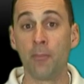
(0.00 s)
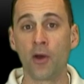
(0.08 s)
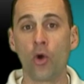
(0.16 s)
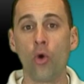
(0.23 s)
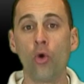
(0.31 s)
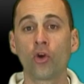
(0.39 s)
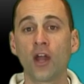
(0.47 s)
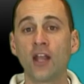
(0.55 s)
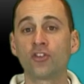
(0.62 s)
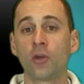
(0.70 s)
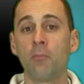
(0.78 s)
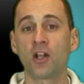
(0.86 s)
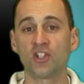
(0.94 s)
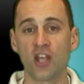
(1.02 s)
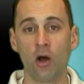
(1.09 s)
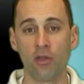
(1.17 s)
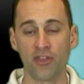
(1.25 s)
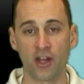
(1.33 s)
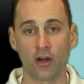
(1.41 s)
but whole grains are much
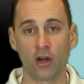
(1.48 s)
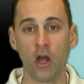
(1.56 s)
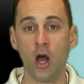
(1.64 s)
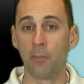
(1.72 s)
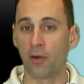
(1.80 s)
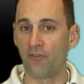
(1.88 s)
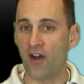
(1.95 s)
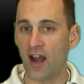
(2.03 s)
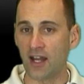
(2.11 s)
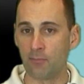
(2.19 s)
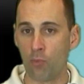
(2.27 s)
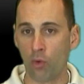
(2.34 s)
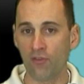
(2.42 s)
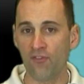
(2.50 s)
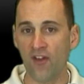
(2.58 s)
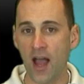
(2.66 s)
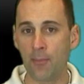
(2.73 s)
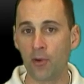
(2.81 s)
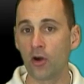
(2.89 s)
healthier, providing more
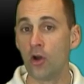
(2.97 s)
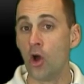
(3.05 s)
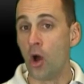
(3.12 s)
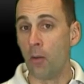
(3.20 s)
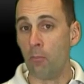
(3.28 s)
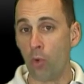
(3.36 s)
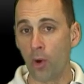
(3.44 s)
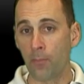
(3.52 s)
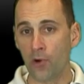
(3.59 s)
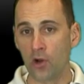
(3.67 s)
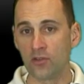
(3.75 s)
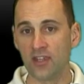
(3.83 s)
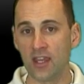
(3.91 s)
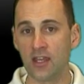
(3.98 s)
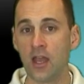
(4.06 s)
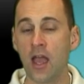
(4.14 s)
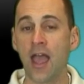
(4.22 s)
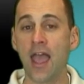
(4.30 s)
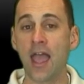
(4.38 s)
fiber, more protein,
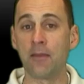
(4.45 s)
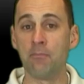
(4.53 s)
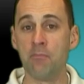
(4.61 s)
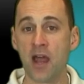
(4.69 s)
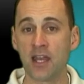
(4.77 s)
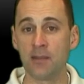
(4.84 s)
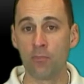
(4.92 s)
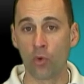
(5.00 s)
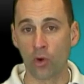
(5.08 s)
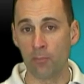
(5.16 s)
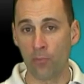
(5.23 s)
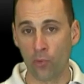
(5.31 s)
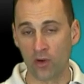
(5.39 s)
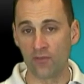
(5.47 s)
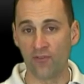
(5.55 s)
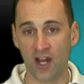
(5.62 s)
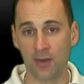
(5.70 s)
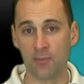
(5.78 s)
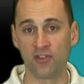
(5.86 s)
and many more important
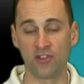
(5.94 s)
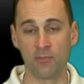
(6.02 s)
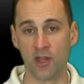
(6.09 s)
vitamins and